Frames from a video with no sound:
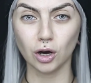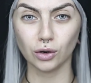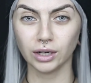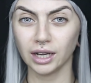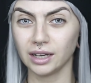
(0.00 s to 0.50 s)

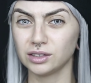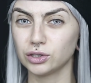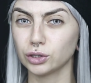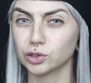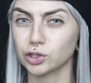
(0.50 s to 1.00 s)
Okay,
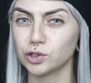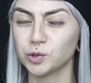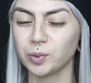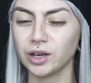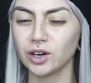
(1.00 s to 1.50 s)
so to
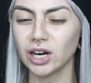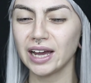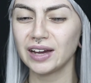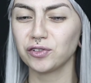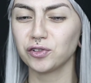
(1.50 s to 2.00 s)
spare
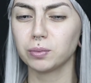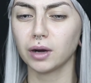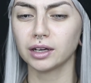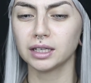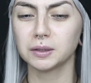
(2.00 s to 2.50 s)

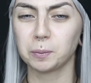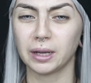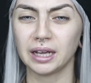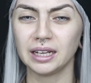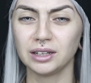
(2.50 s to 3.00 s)
everybody the
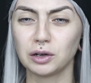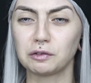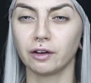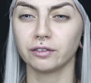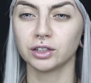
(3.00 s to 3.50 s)
pain
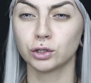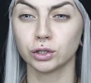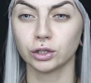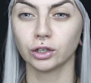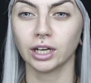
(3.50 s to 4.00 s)
of having
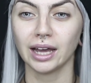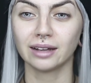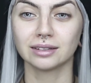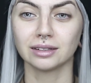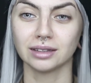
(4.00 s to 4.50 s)
to look
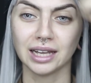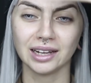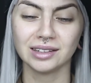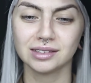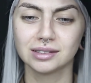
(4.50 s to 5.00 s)
at the
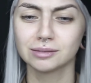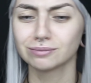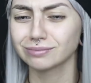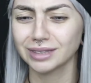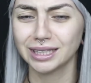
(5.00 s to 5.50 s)
lace
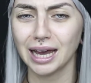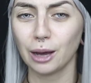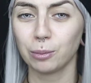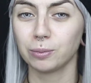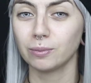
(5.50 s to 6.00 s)

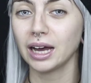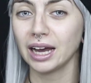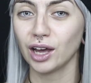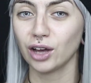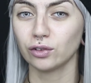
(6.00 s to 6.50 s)
cap I
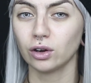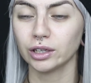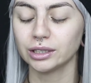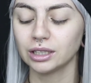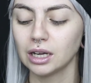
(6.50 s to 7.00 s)
have
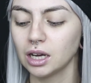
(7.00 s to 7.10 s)
on,